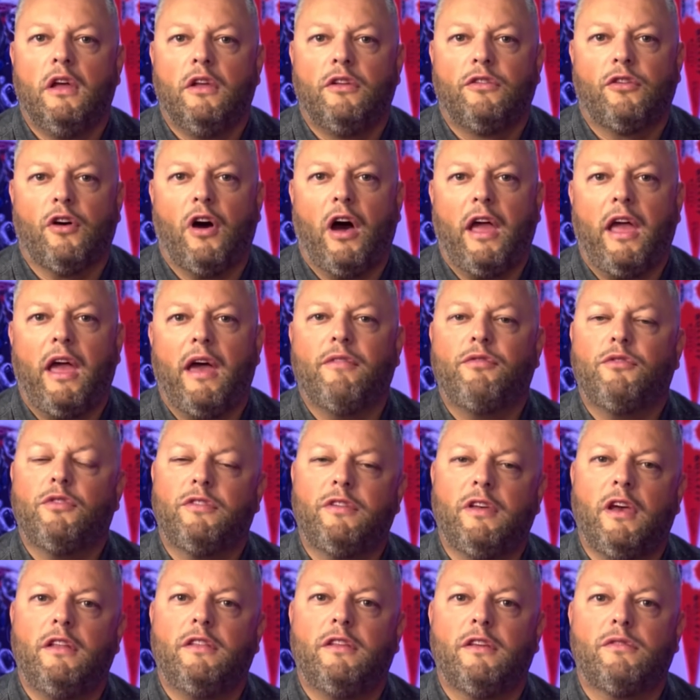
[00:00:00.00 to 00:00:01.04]
So I have to
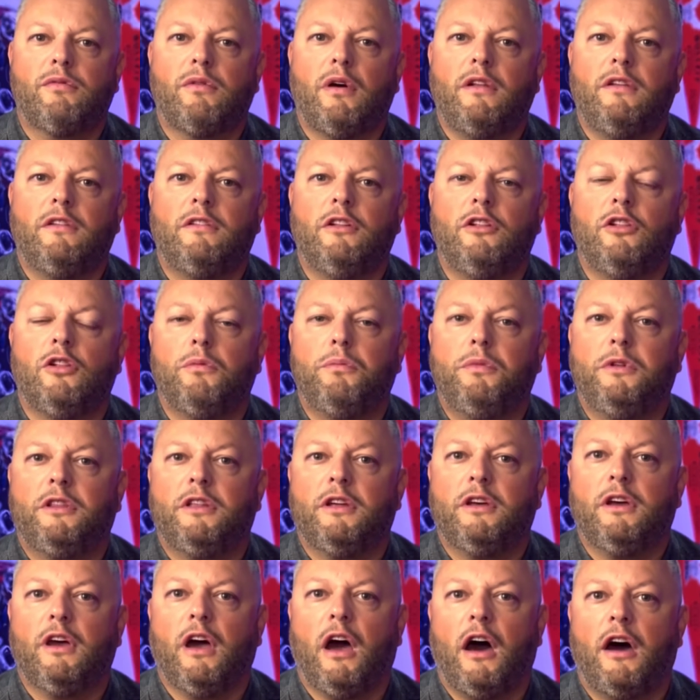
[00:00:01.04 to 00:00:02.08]
say this one is a little
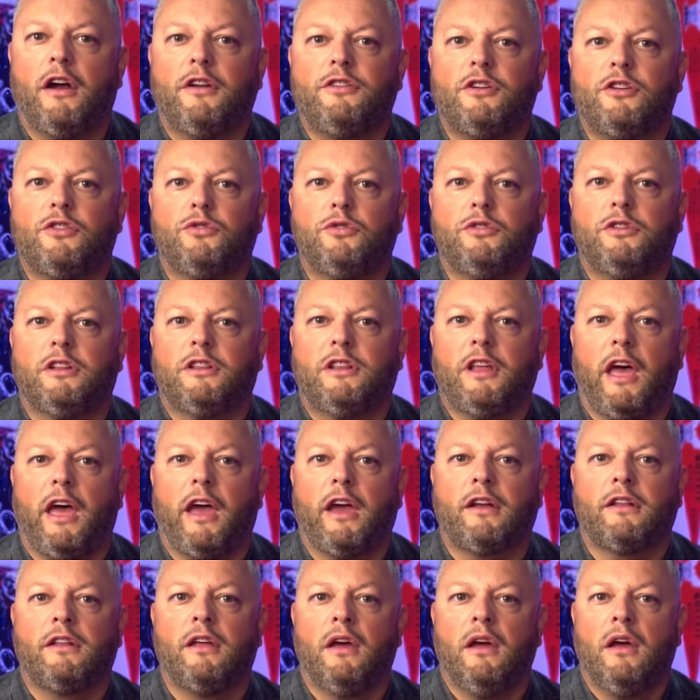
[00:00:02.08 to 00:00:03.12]
bit harder to
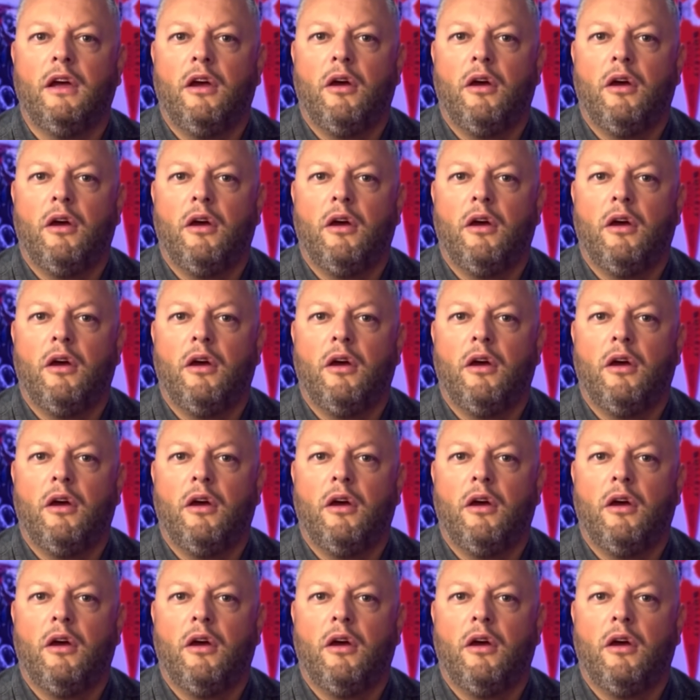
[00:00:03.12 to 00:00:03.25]
detect,